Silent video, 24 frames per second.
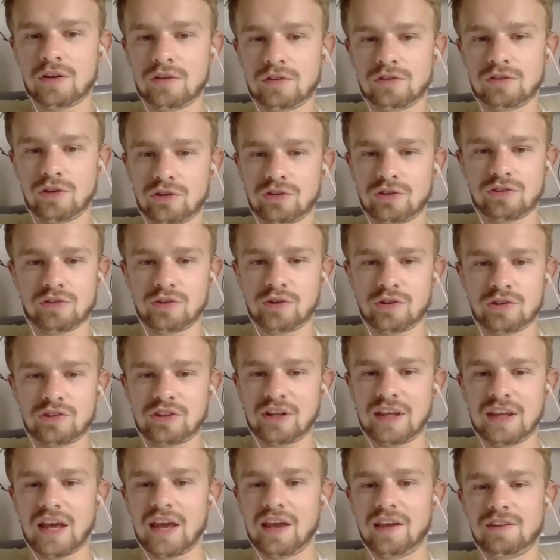just in
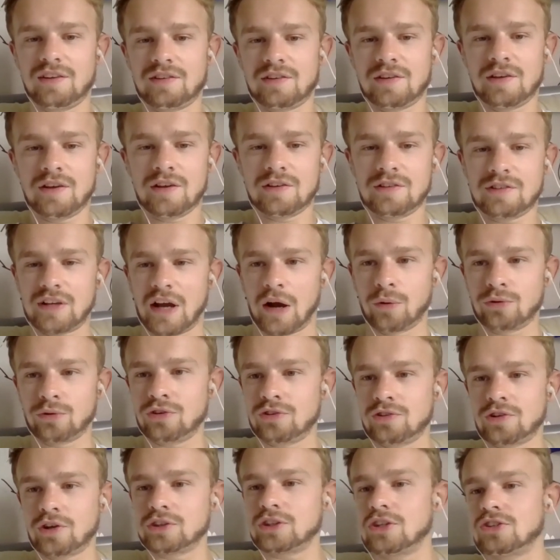case Scouse has
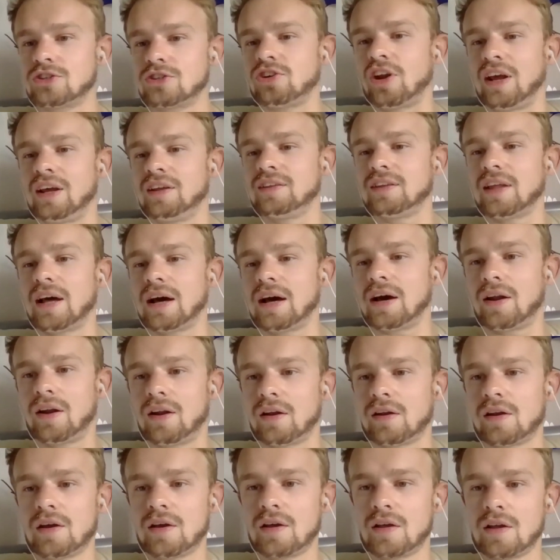got the train down and
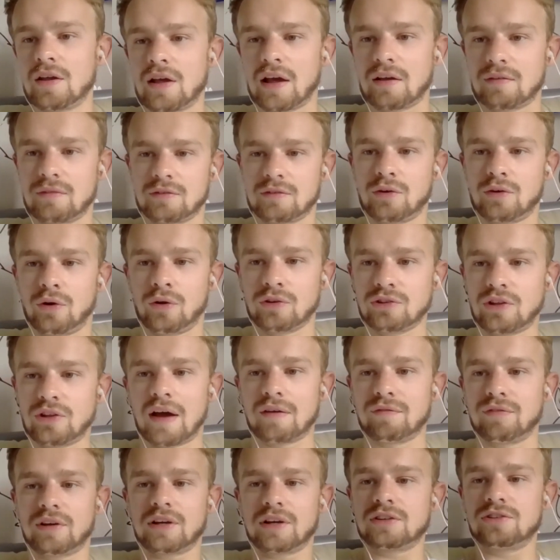cause
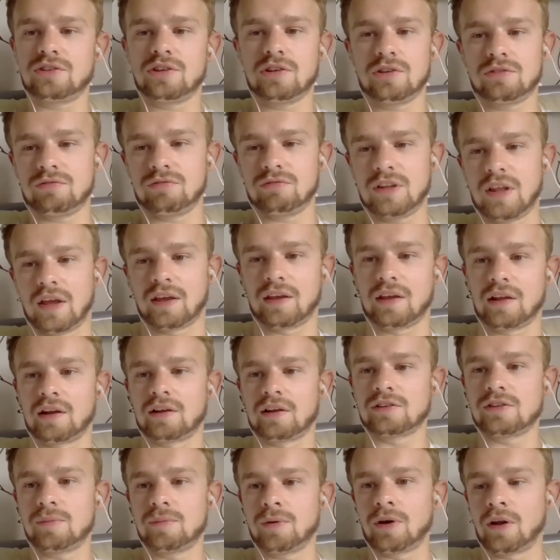havoc, is just
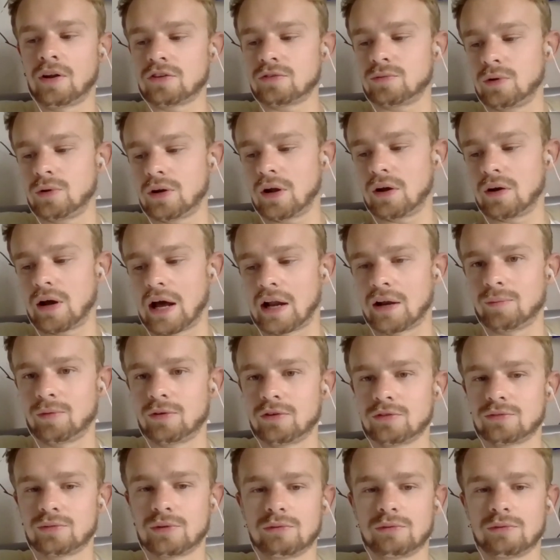ridiculous. To be honest, we're not animals.